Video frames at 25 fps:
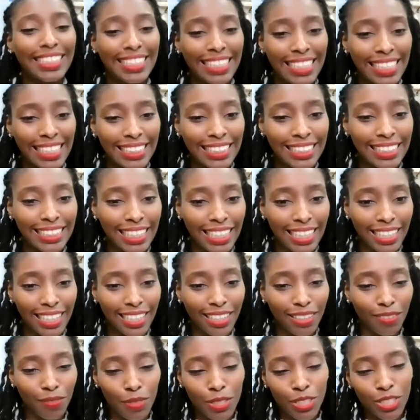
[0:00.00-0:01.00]

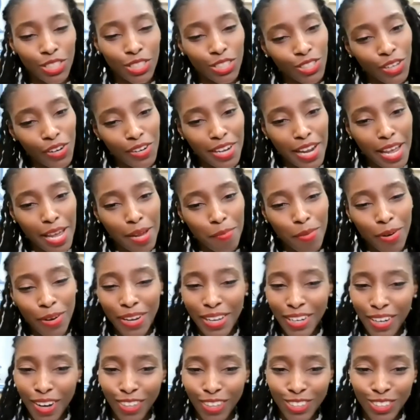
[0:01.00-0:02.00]
DC, which is our neighbor,
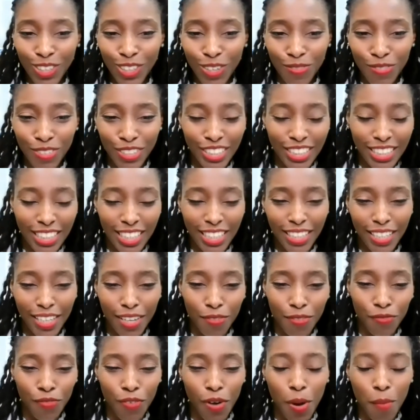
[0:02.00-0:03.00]
and also
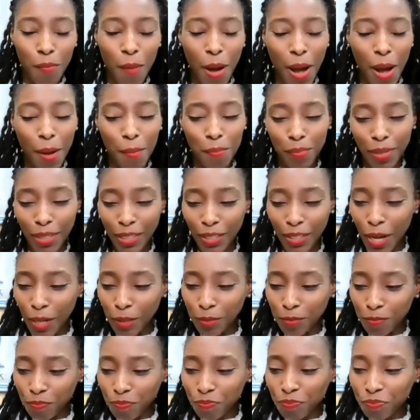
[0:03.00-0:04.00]
Virginia from
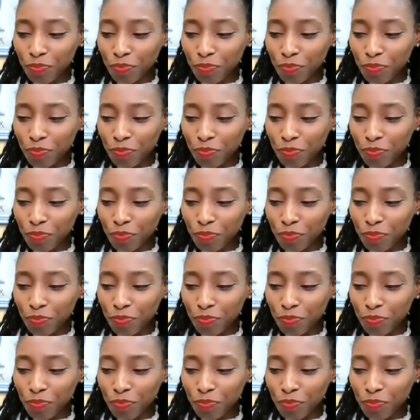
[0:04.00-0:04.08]
below.